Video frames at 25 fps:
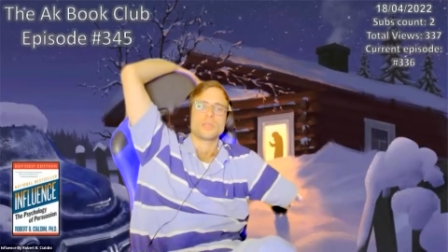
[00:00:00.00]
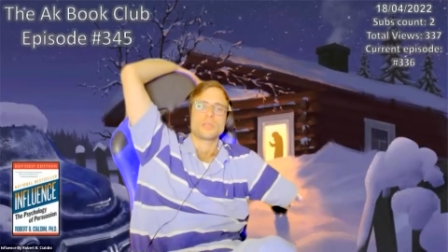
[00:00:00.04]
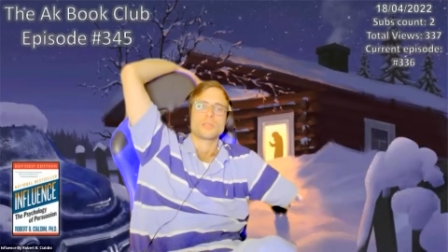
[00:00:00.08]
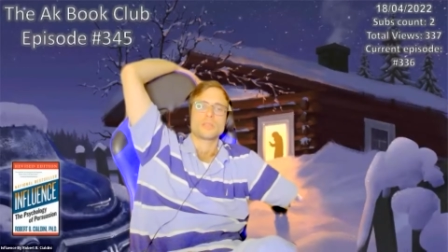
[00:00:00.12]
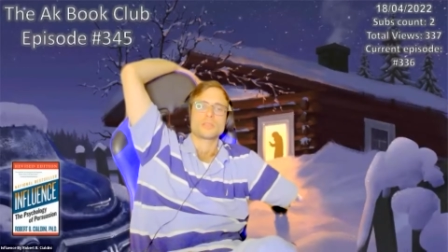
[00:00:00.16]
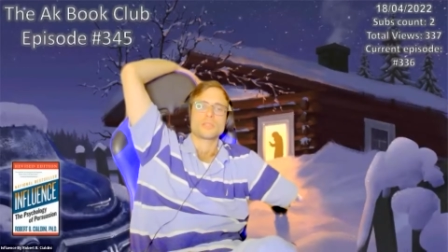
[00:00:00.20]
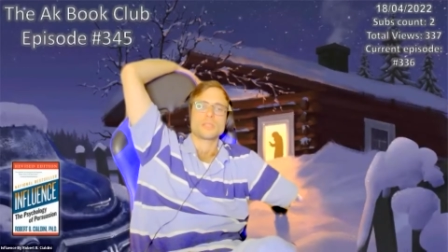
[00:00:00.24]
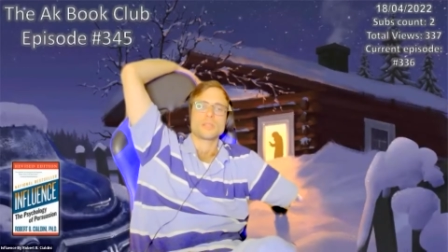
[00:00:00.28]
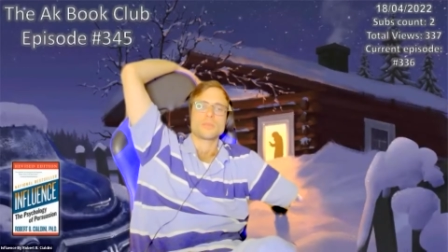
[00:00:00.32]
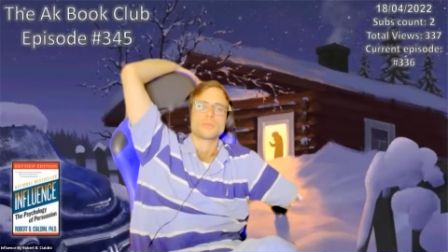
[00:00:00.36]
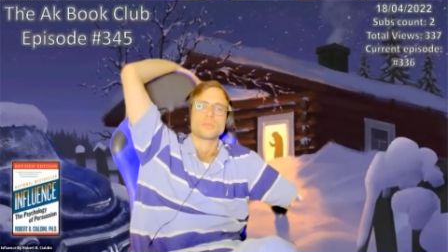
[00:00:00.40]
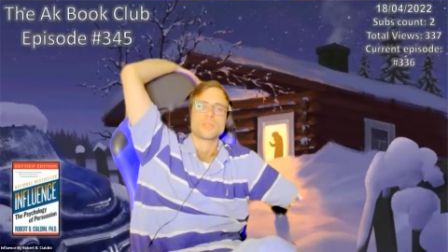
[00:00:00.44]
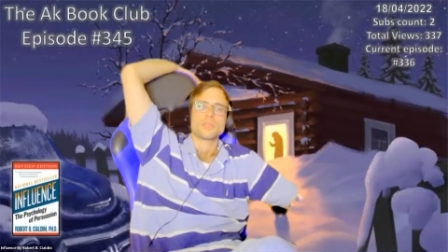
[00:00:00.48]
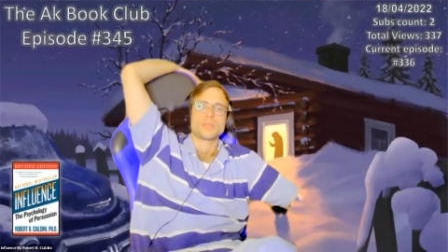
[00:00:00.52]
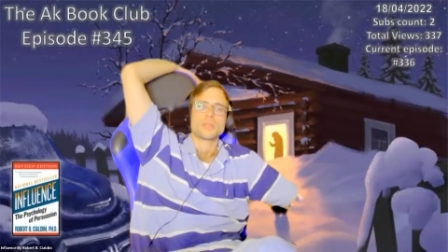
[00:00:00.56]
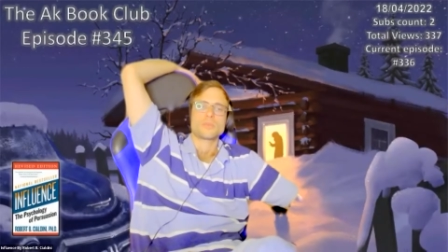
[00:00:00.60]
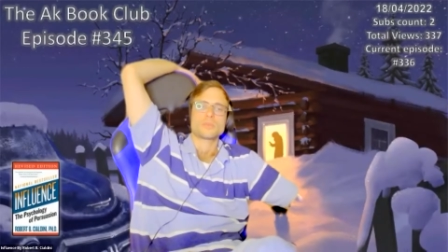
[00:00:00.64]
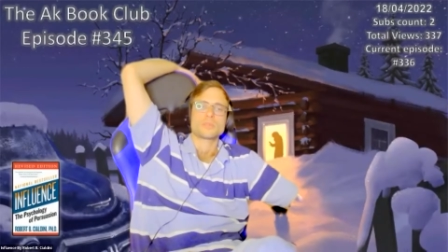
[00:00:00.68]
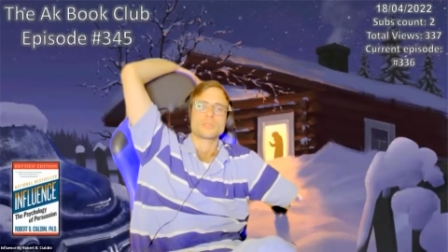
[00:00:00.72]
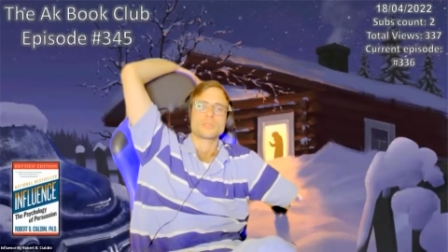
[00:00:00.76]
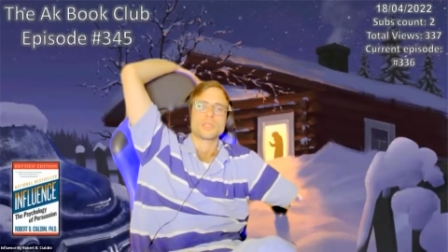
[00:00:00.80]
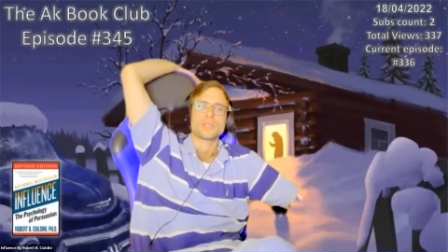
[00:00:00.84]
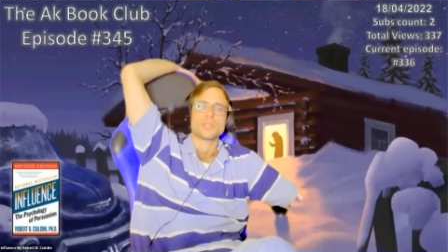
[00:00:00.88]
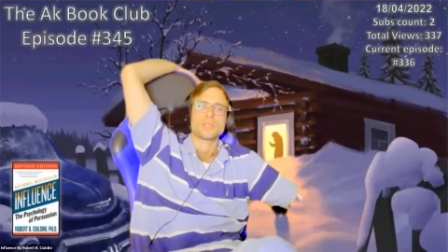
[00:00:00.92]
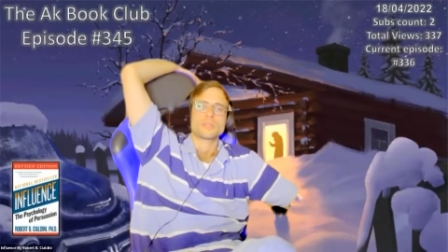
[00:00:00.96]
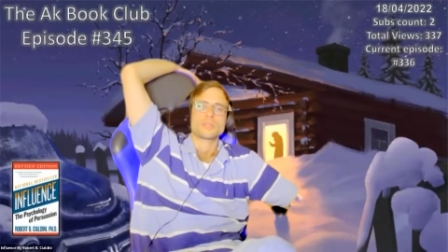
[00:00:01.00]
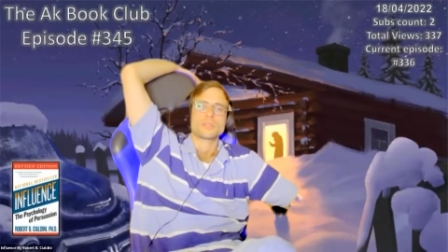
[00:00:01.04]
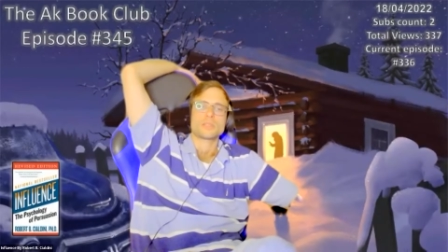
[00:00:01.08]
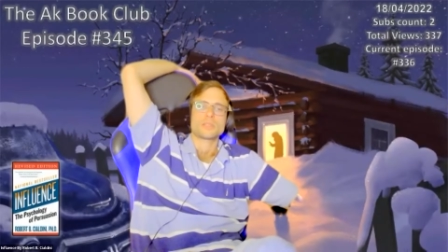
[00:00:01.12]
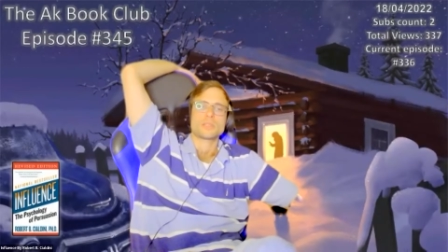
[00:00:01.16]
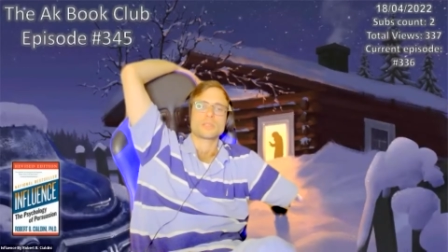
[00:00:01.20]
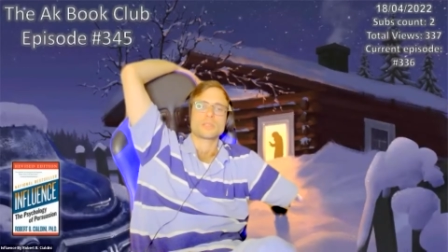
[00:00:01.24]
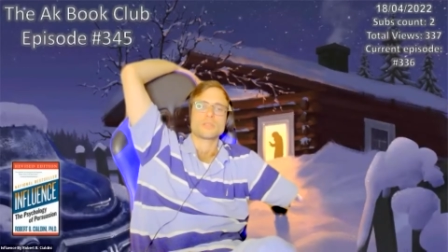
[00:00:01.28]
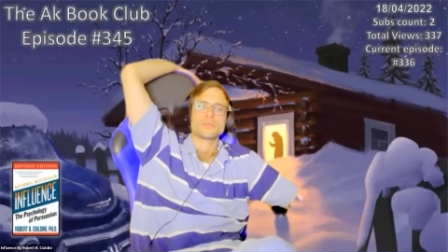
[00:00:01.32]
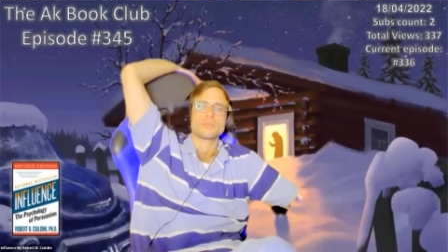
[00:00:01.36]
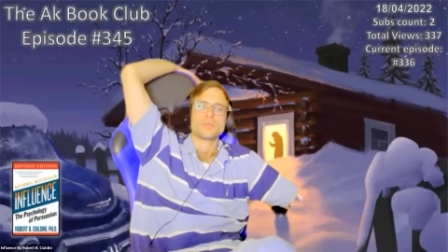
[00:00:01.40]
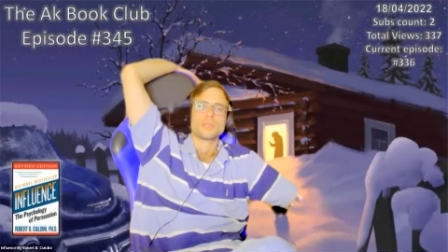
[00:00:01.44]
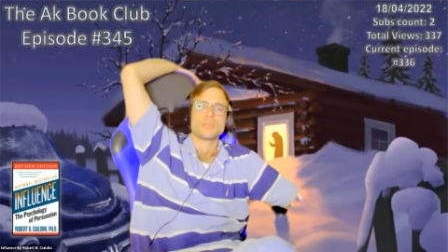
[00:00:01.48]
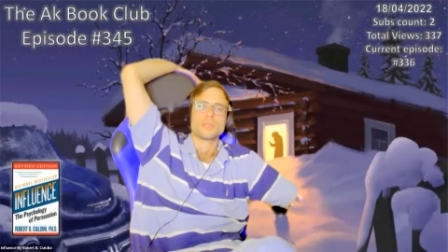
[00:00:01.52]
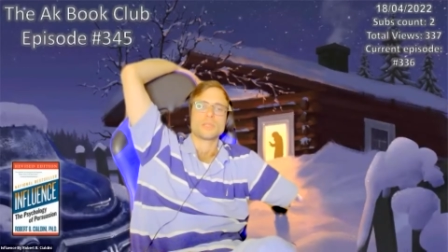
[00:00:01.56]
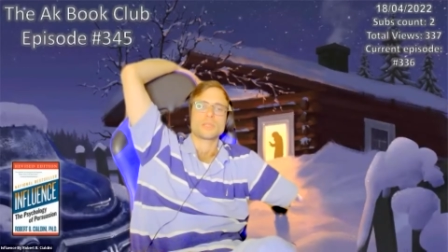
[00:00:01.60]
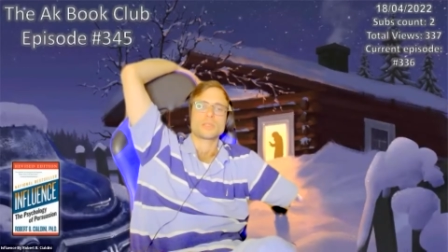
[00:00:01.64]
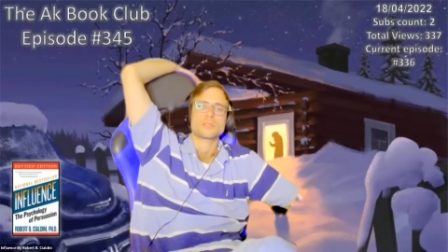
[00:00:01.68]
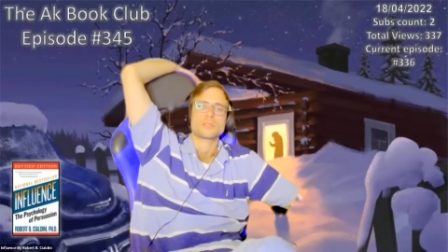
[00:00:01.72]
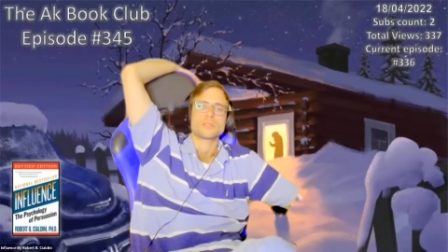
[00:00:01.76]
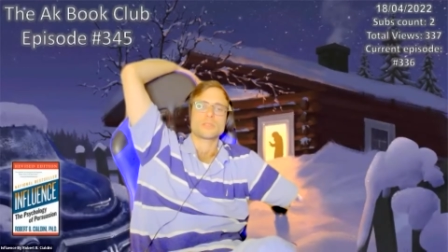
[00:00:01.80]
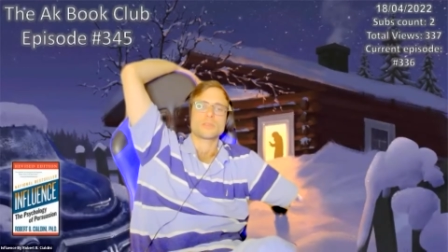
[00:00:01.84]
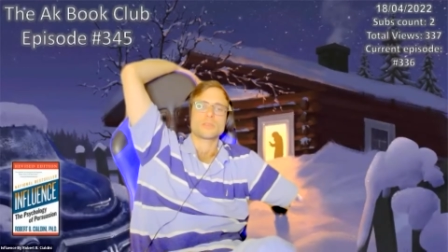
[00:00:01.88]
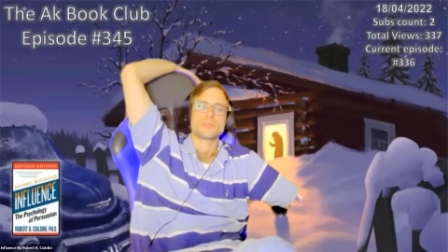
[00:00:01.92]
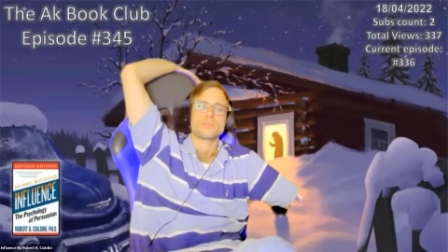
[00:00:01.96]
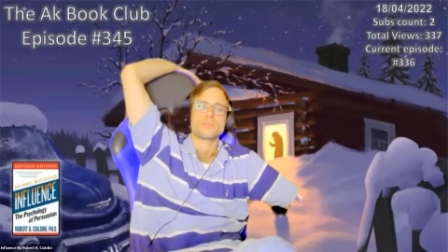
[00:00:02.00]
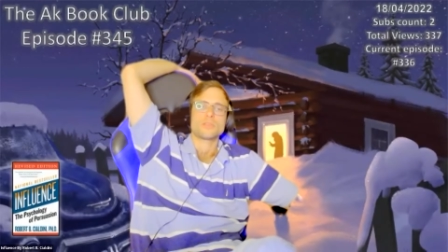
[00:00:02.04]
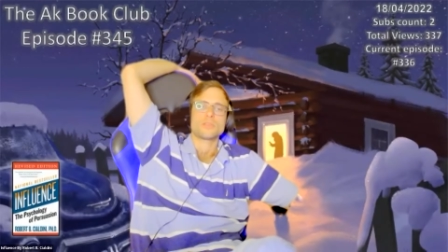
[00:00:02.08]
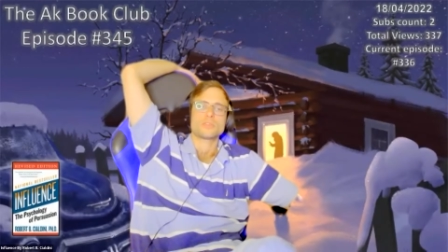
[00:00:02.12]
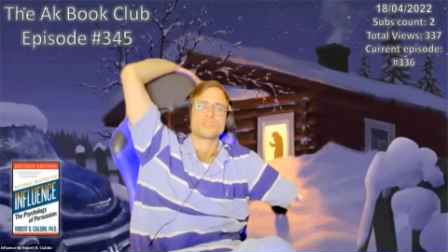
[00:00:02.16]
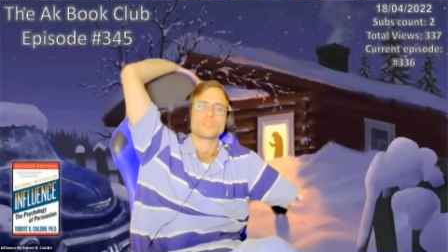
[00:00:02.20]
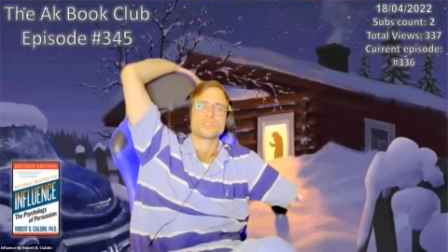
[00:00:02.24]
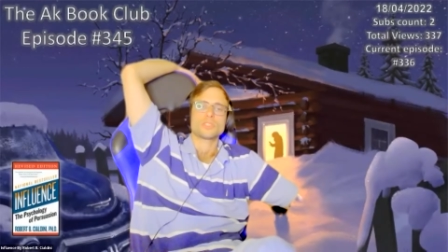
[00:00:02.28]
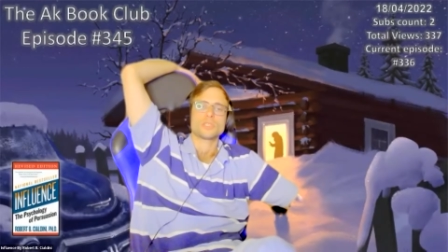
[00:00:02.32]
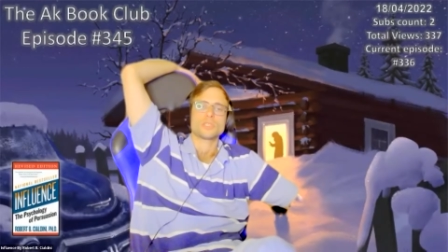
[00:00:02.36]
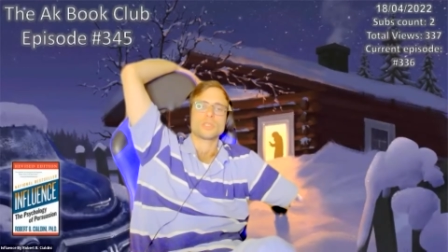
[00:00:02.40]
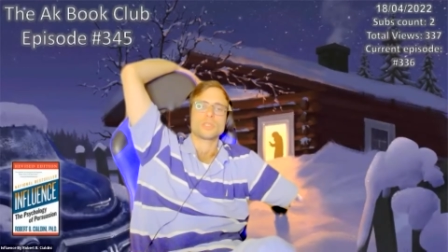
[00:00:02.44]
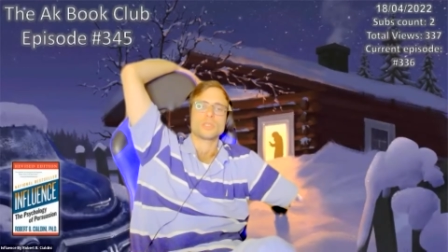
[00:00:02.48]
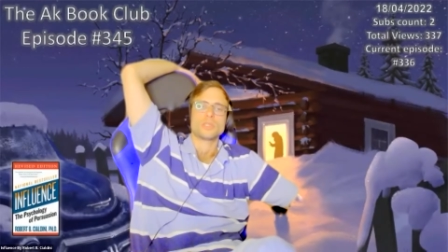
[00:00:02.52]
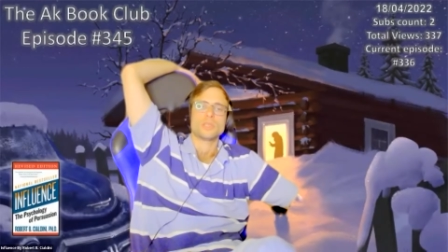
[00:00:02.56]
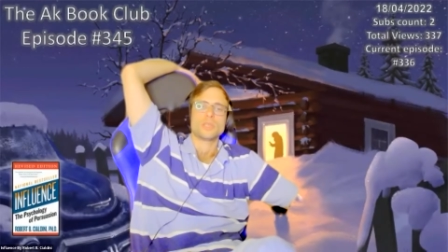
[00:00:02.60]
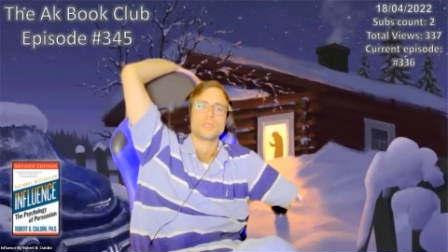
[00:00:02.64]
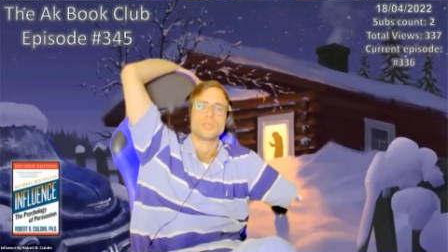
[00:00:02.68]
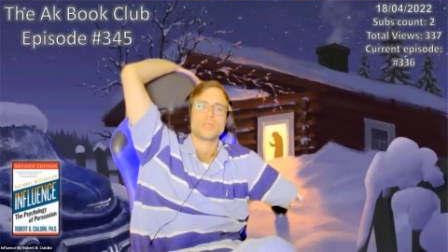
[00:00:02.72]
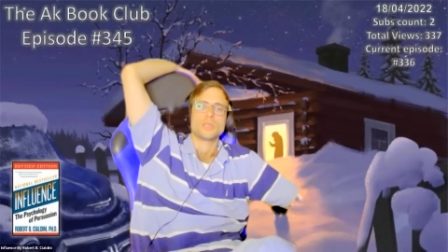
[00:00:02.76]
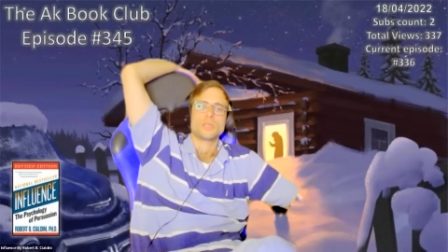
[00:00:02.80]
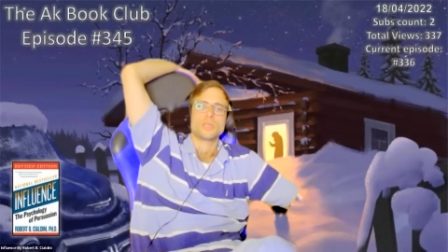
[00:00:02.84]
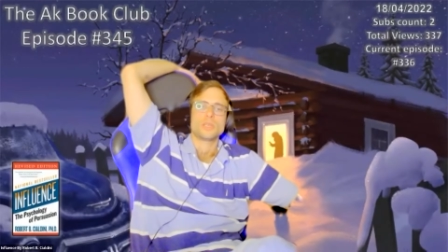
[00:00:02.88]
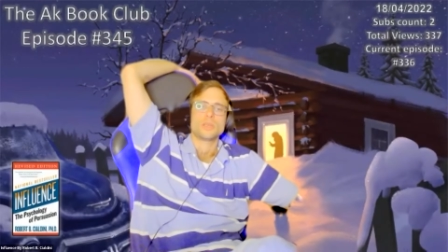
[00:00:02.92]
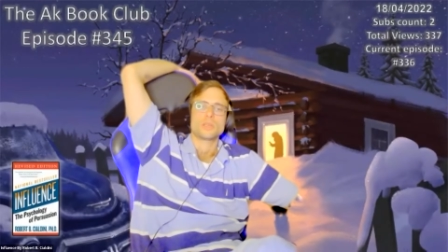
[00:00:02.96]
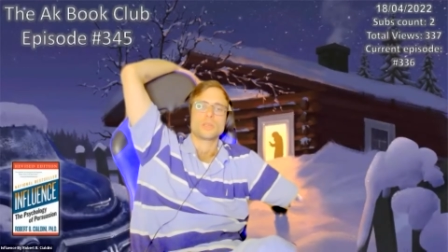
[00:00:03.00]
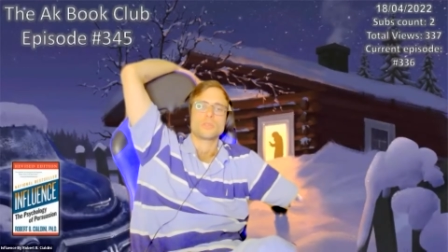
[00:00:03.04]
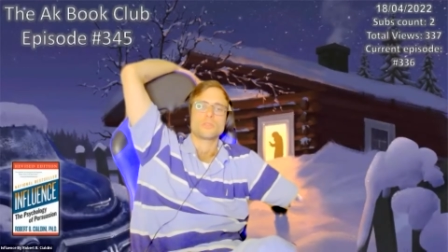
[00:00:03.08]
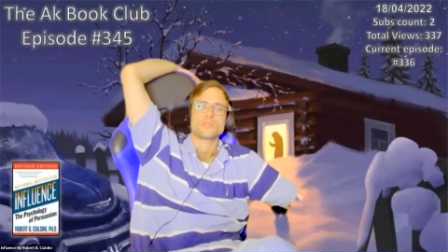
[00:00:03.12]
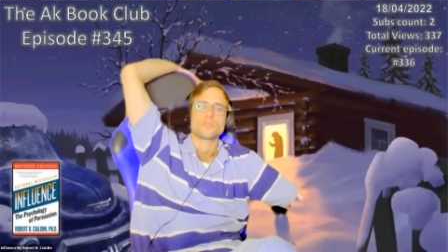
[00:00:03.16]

Sometimes the customer is encouraged to